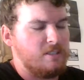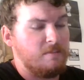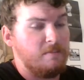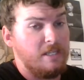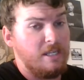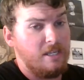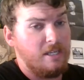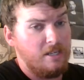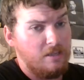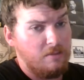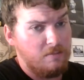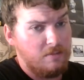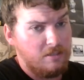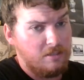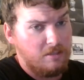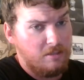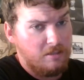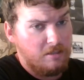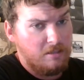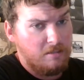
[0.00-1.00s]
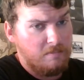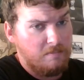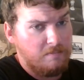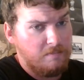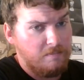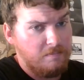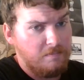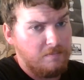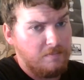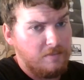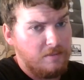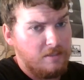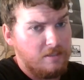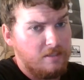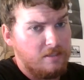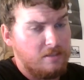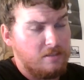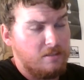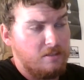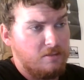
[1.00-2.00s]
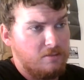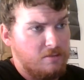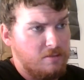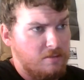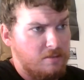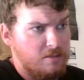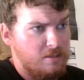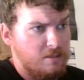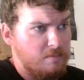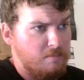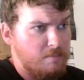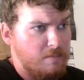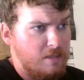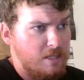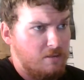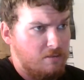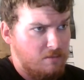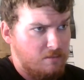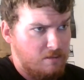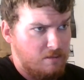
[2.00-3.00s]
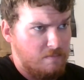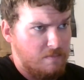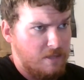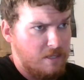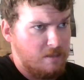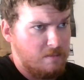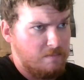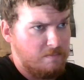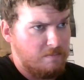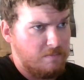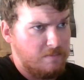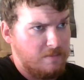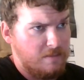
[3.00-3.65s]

The beginning was good, closer to the middle of it,